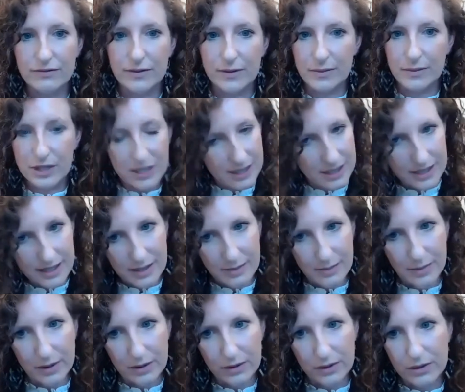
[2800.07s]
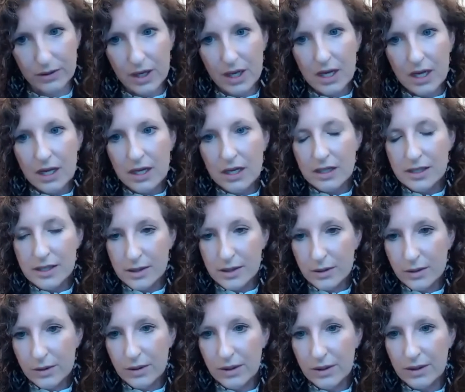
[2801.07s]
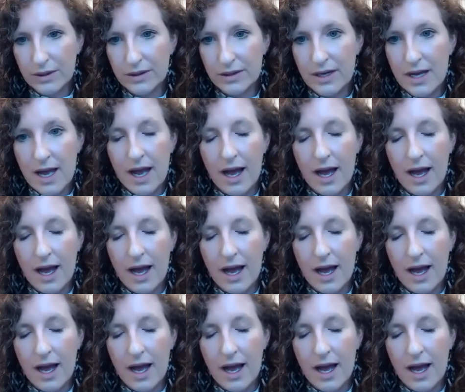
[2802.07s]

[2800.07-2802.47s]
from just a typical school.